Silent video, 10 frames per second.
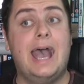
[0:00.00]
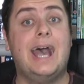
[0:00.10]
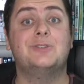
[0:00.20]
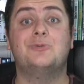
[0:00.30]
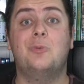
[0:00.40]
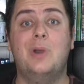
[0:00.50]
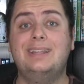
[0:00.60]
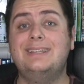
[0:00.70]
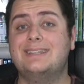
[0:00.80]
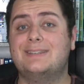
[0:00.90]
as
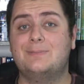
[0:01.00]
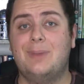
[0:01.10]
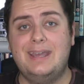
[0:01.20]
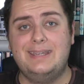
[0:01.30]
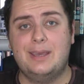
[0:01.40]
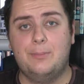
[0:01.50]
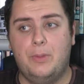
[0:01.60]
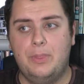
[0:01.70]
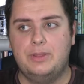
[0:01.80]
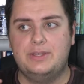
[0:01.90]
well as expanding
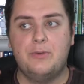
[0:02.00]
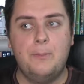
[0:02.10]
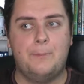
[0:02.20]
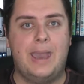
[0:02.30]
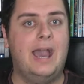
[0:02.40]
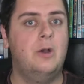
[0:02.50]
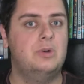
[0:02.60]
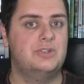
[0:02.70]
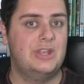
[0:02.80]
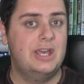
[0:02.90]
upon the different
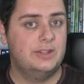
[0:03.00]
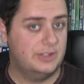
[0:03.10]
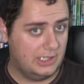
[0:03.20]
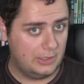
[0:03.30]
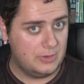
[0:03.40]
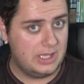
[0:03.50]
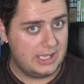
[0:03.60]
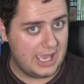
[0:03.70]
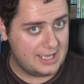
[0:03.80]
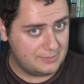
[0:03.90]
powers that a Loki
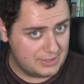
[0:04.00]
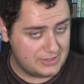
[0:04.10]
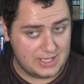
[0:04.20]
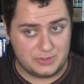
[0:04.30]
can possess.